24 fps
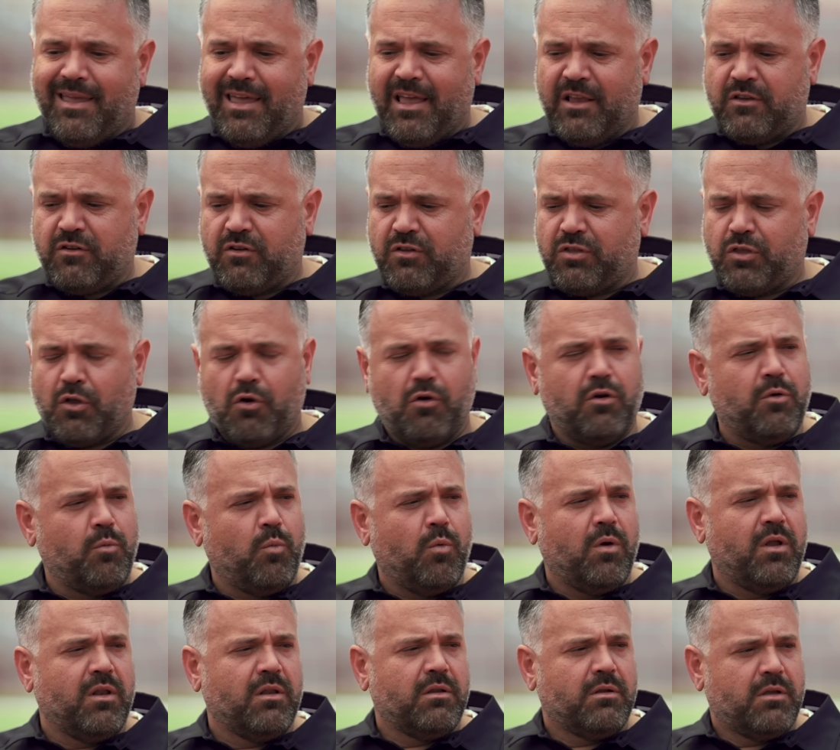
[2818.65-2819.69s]
it's third and
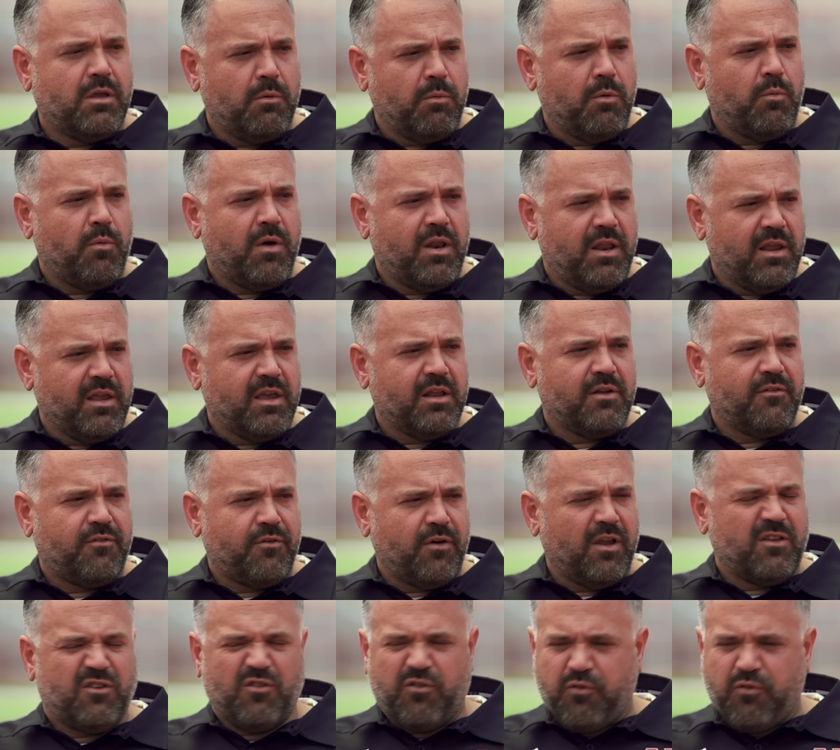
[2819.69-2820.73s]
one. Can we run it and get a it's